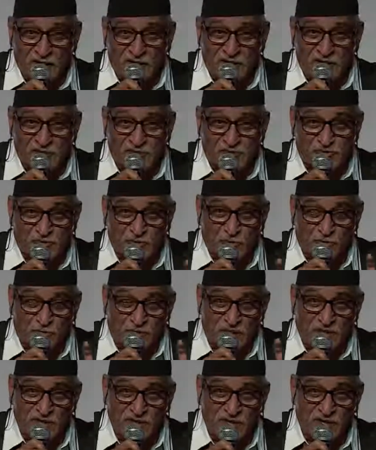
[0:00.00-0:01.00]
is to
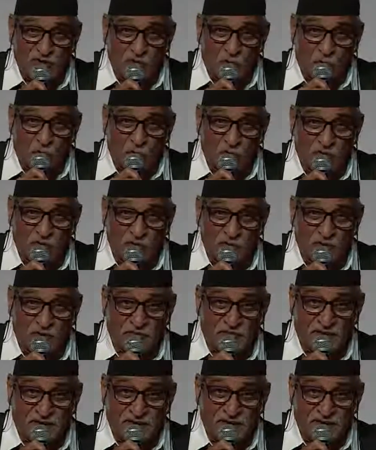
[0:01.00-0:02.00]
bring the ovum
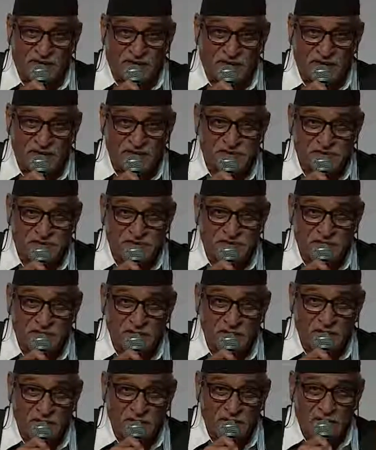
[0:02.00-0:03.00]
of interest
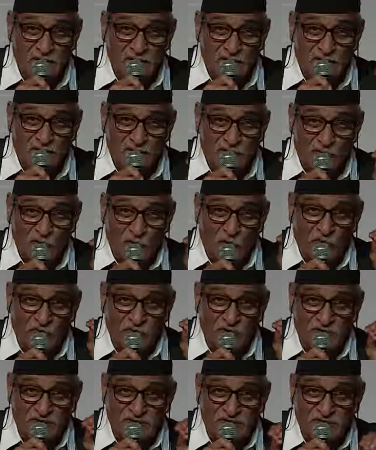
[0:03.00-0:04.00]
into
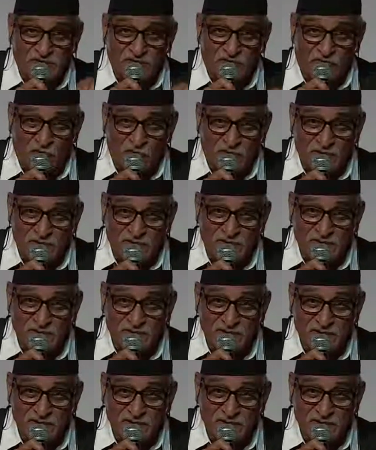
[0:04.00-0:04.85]
ovulation phase